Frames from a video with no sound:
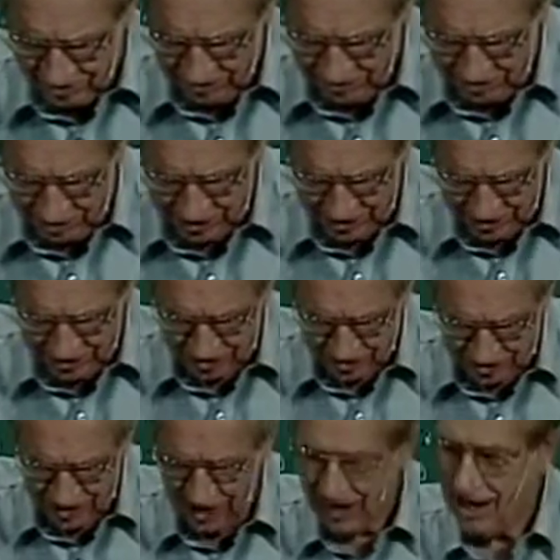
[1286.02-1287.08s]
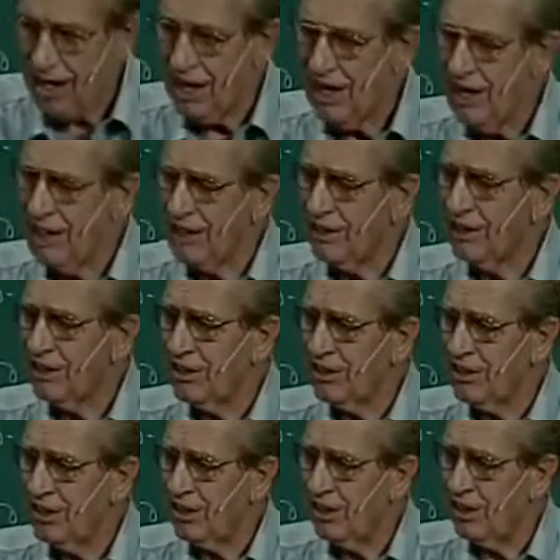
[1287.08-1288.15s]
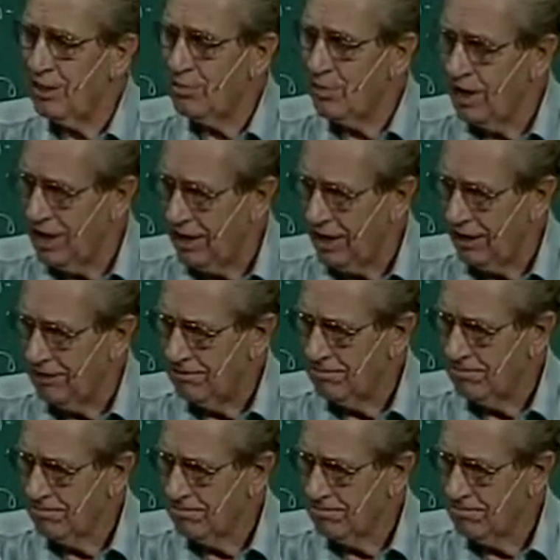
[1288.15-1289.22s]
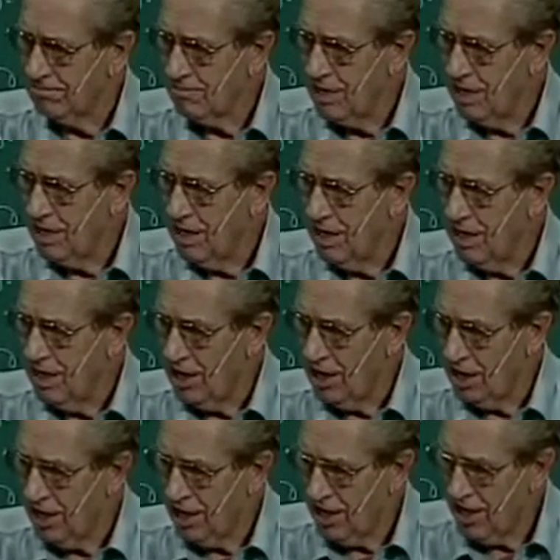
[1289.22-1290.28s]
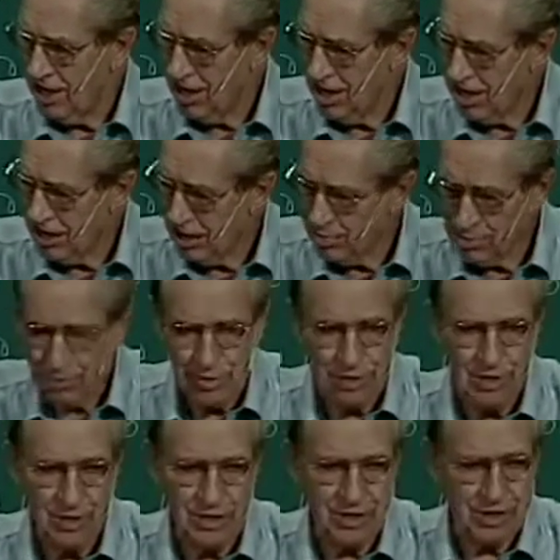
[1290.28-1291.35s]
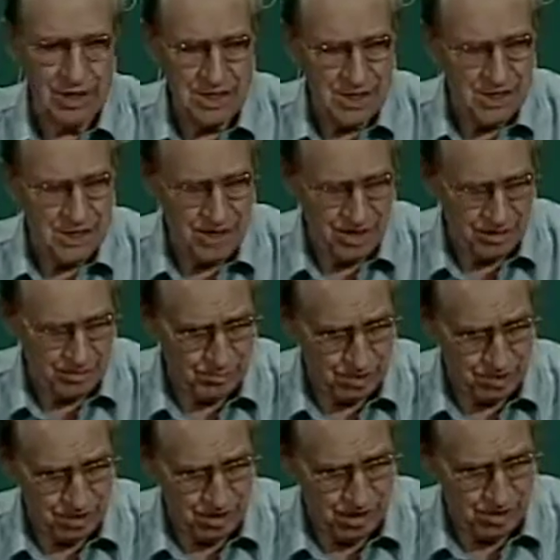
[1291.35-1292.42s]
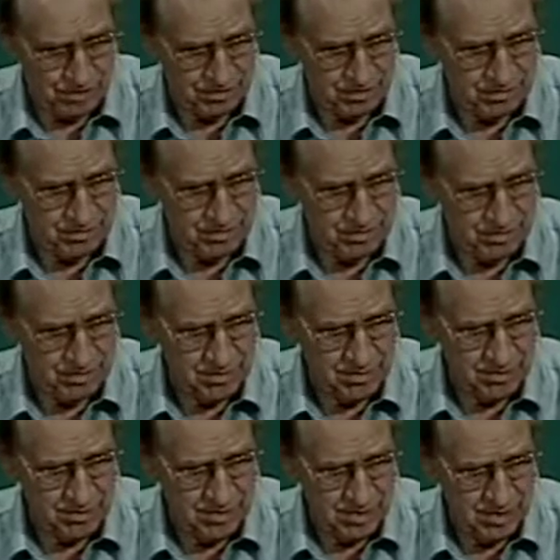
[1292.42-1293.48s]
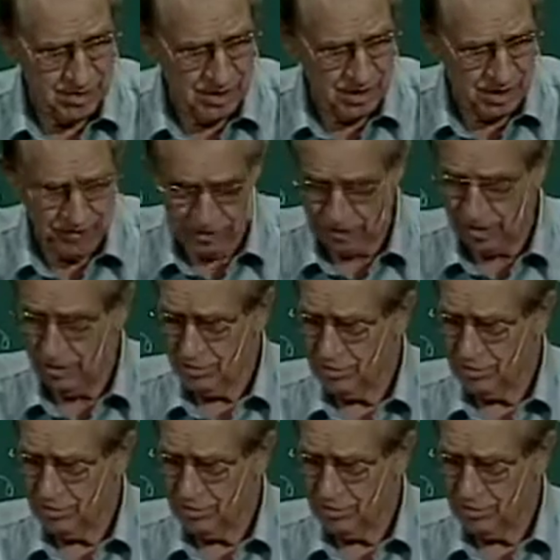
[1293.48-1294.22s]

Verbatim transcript: fashion as a man, he humbled himself of his own